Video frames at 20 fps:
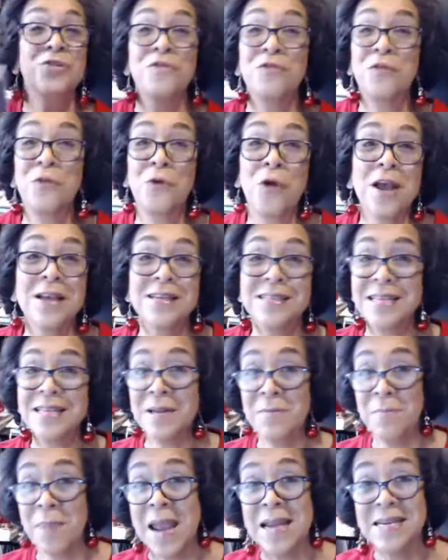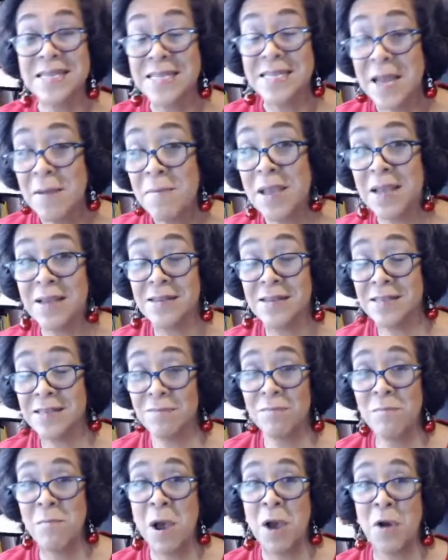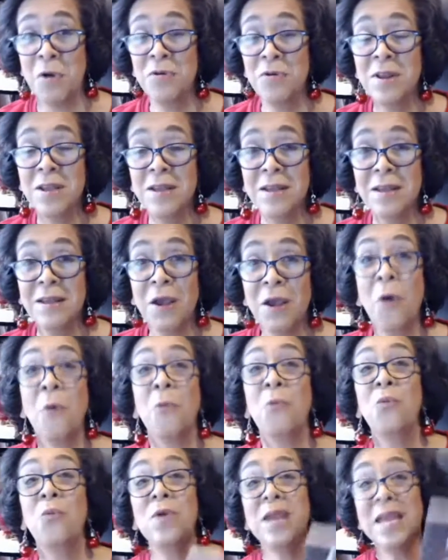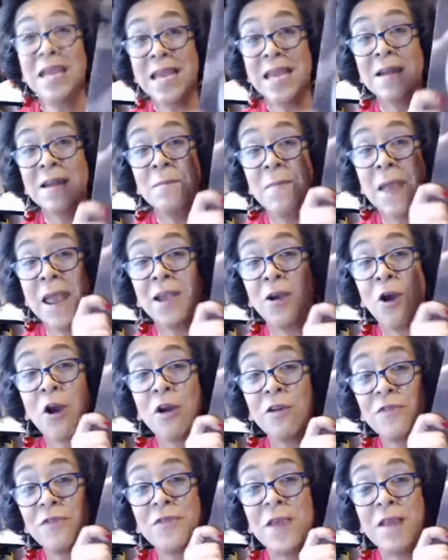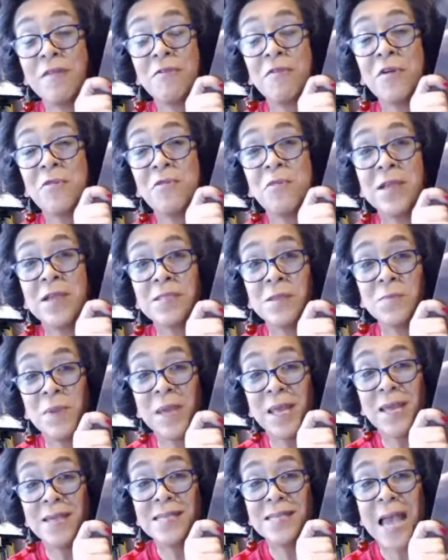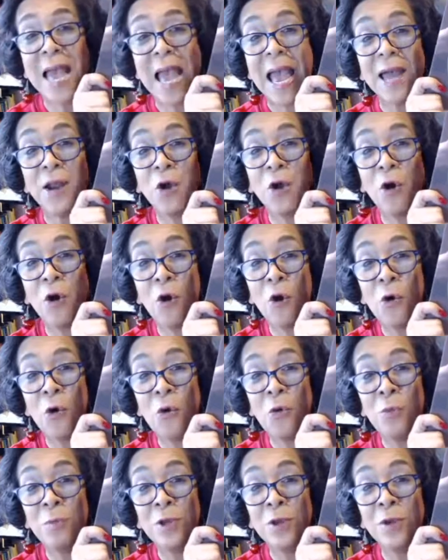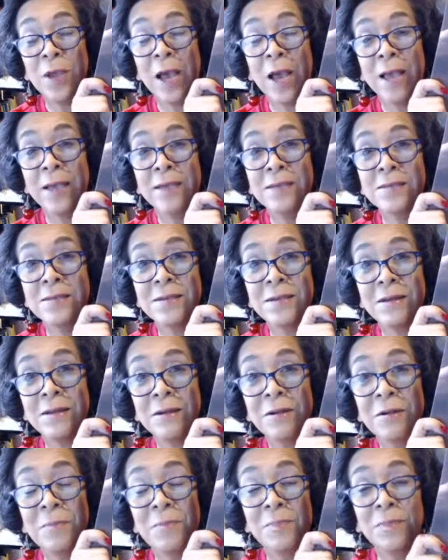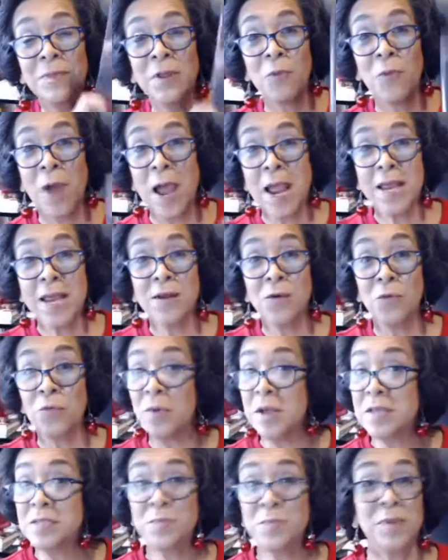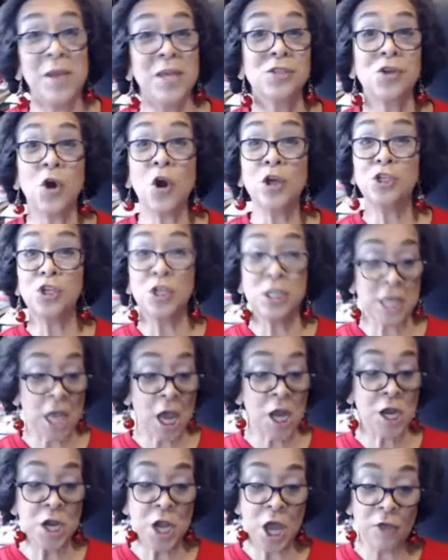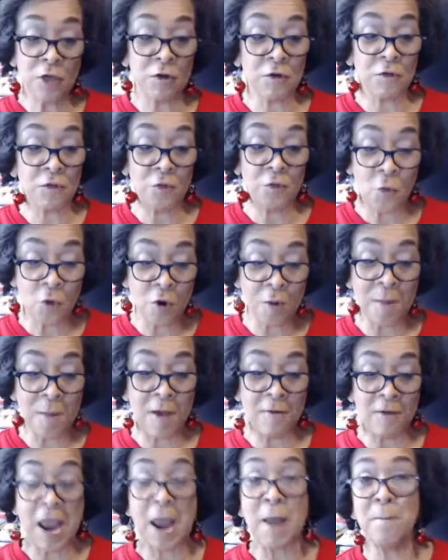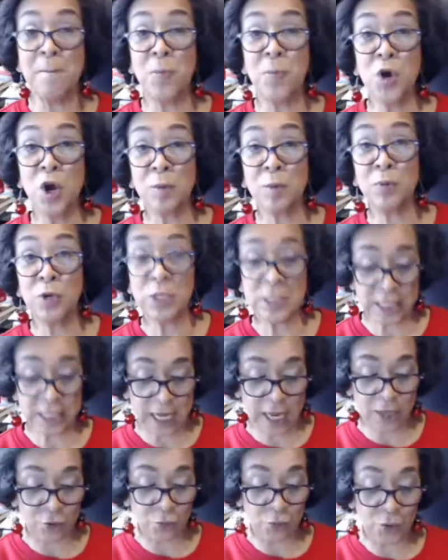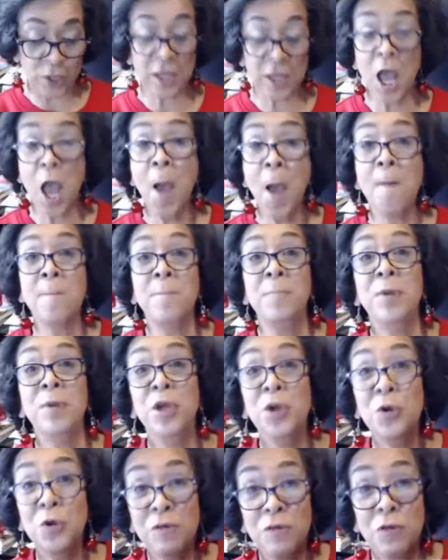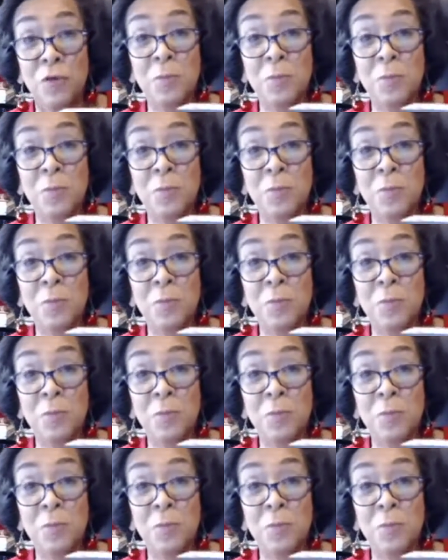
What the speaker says: that for us in pandemic mode, we can make our favorite recipes at home, you guys, right? Recipes are just another form of a book put together with beautiful